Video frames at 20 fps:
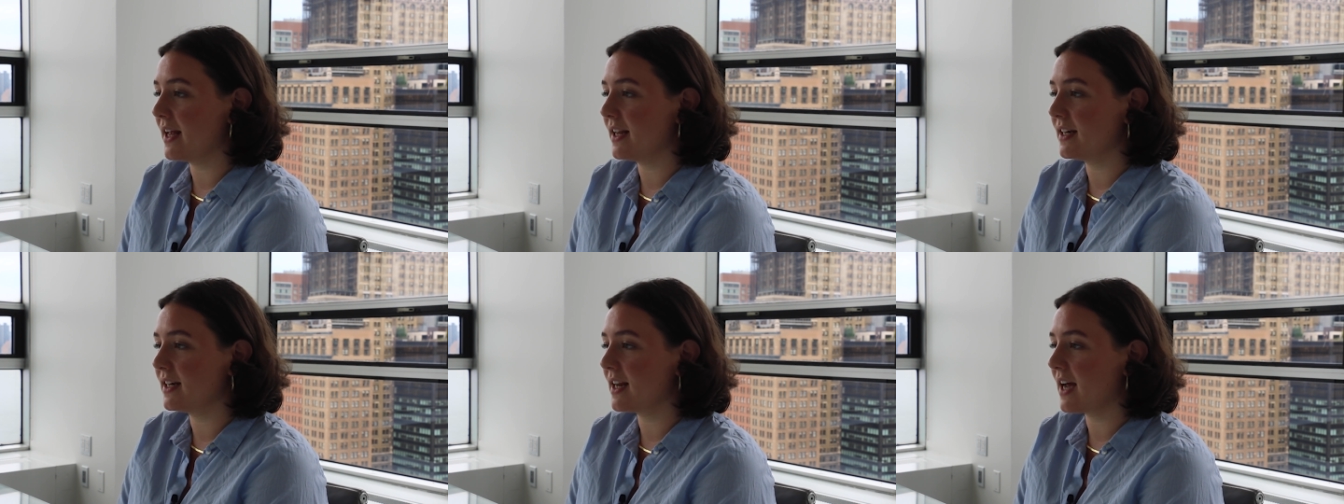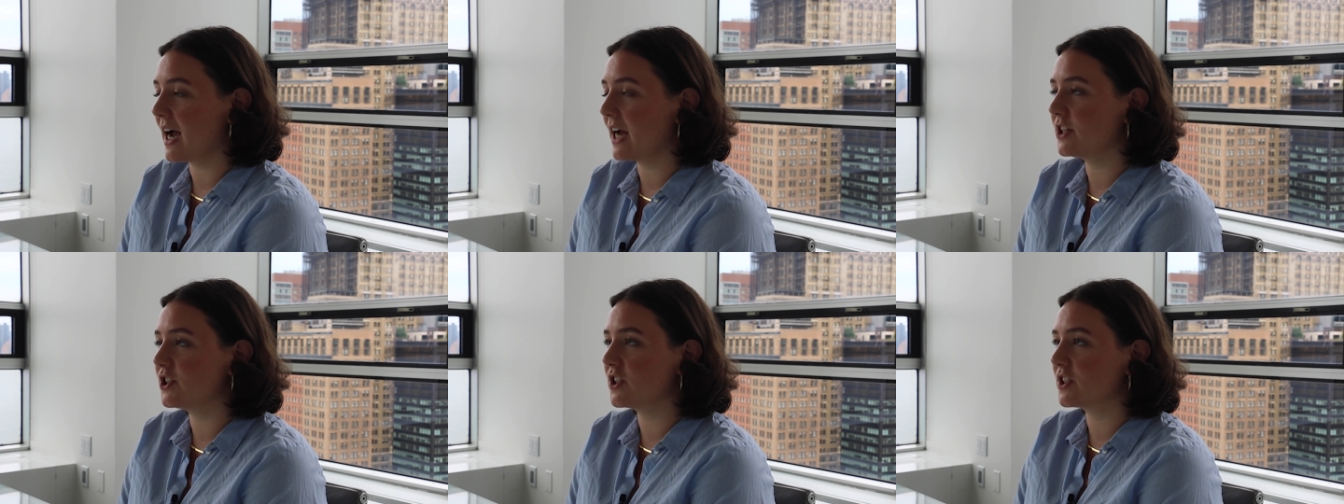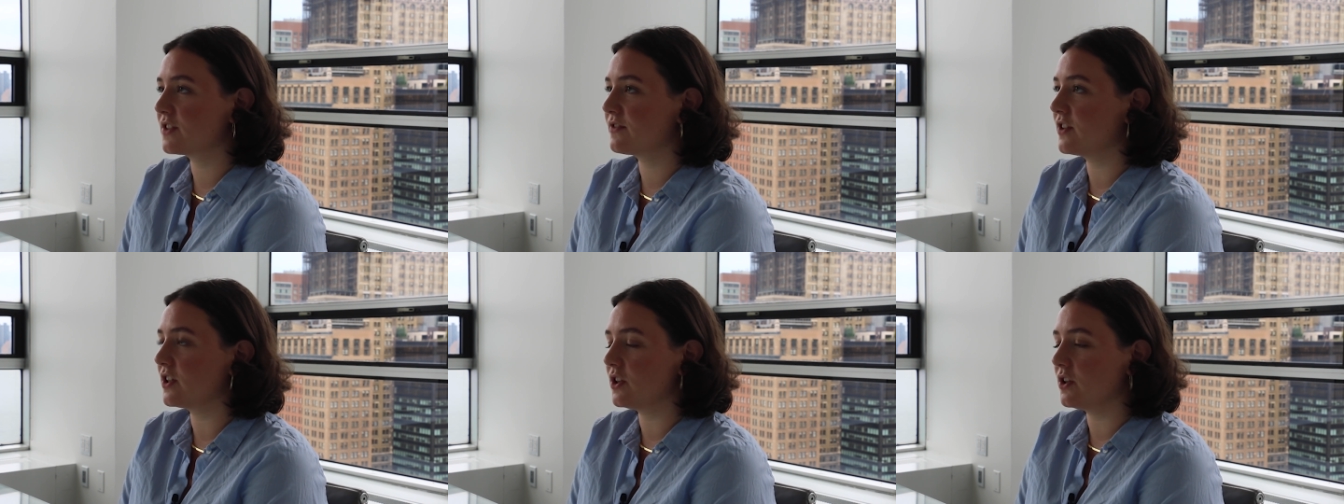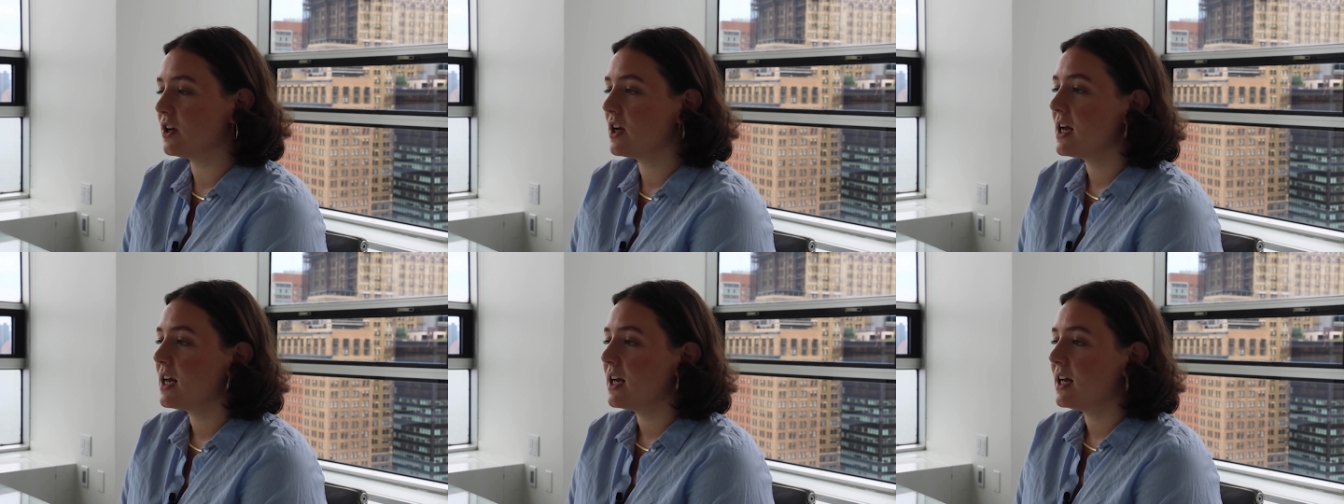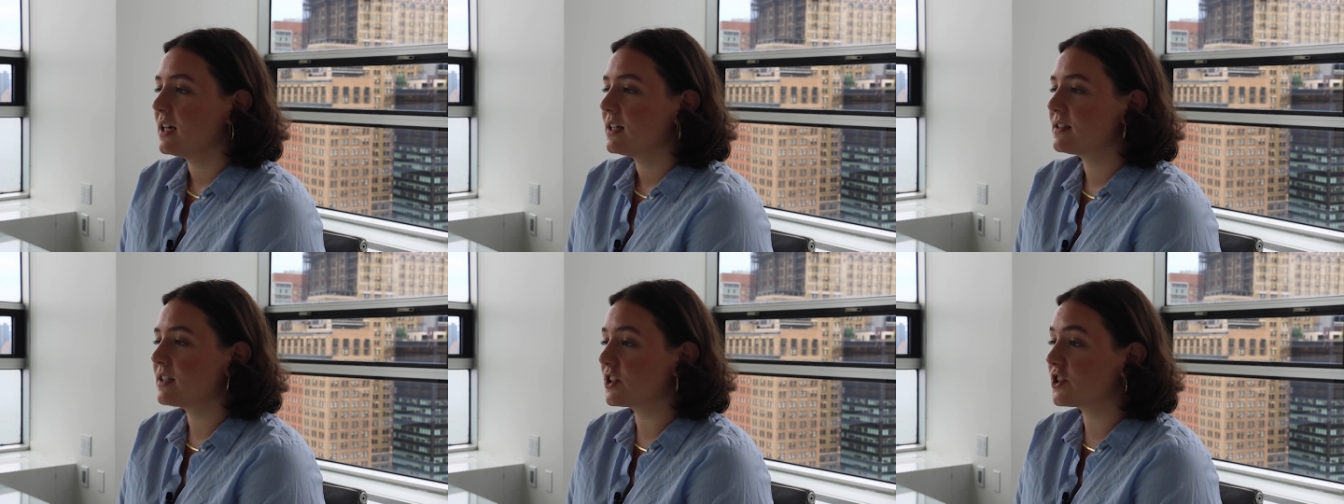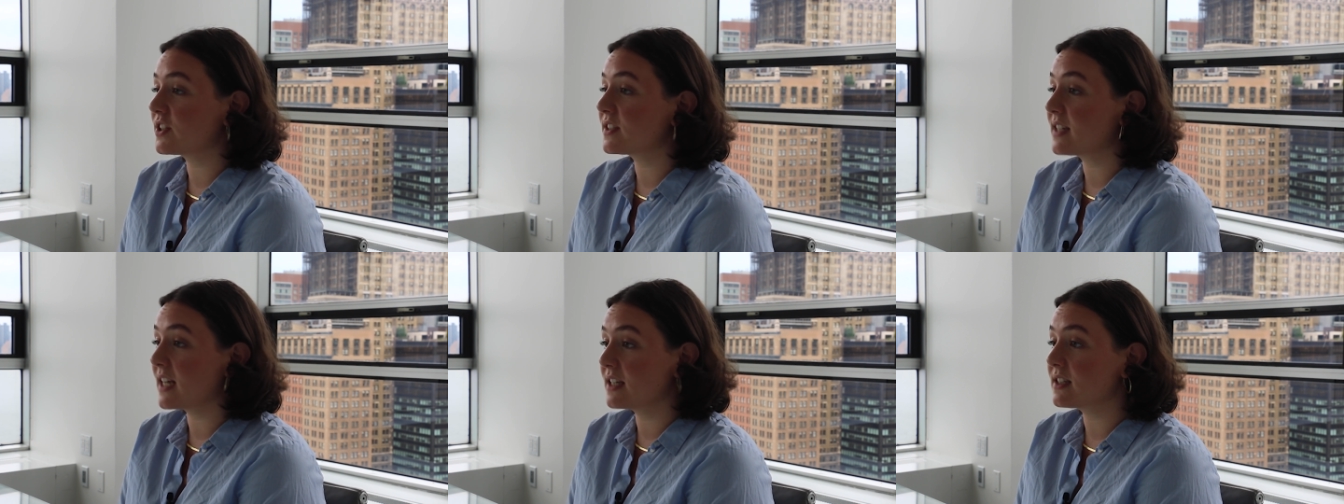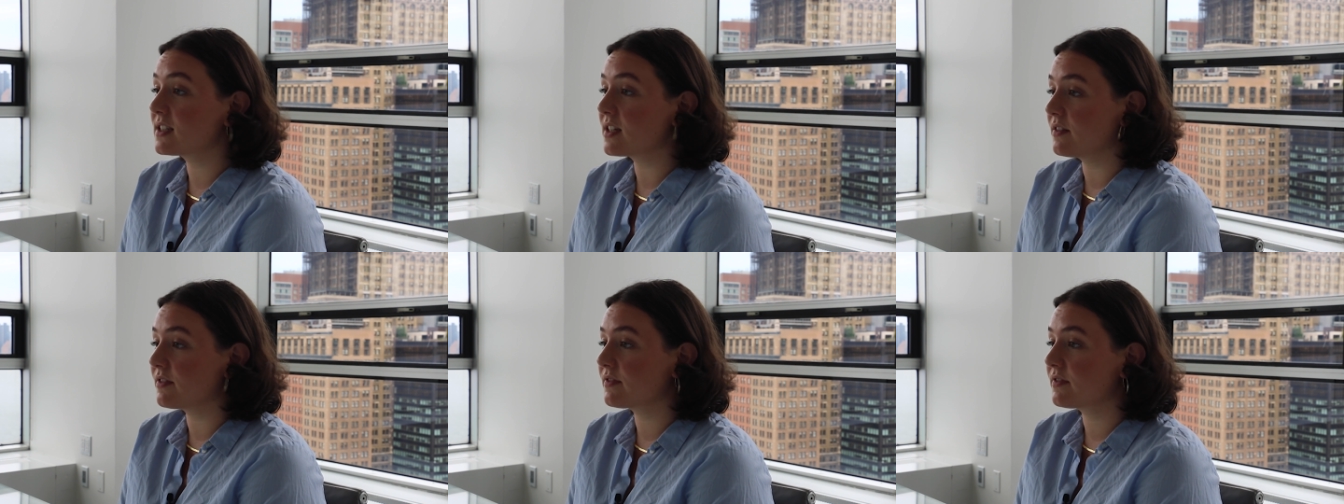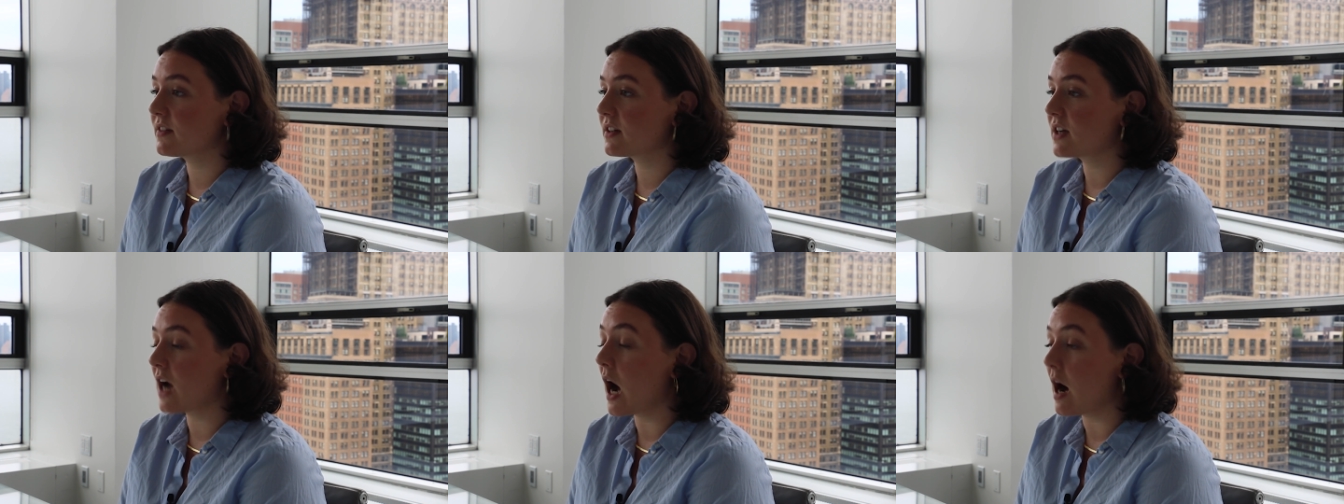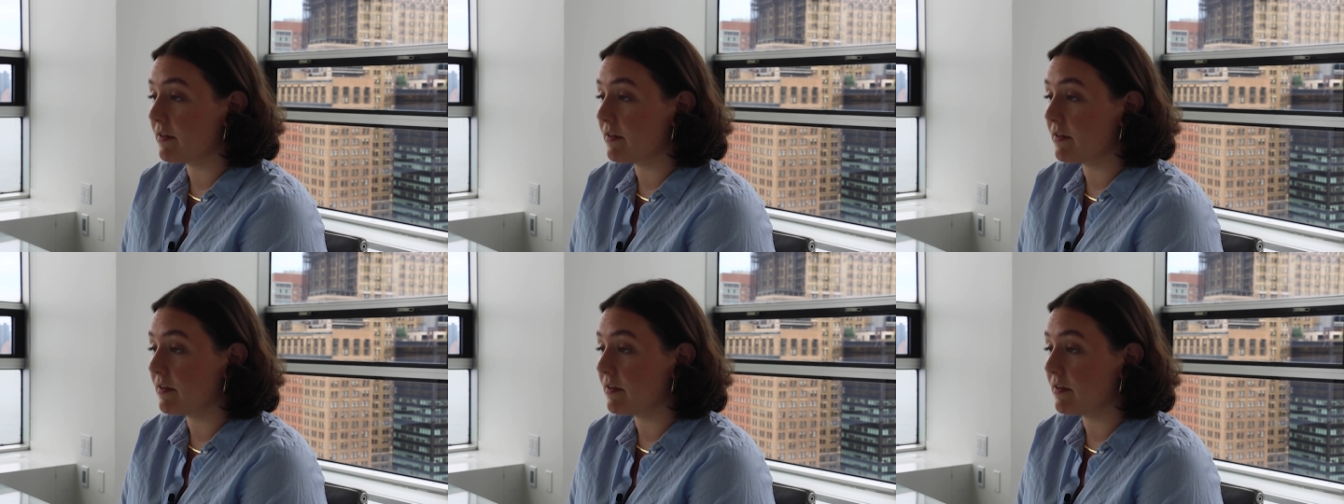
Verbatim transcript: And I just feel such a sense of